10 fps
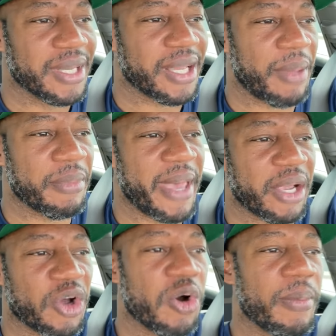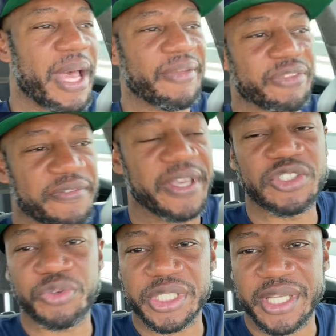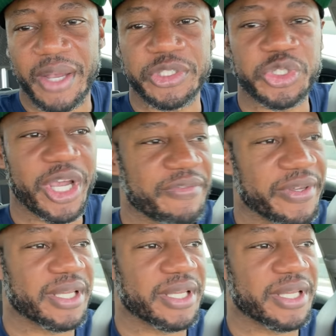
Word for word: coming back home, I have to face rush hour traffic.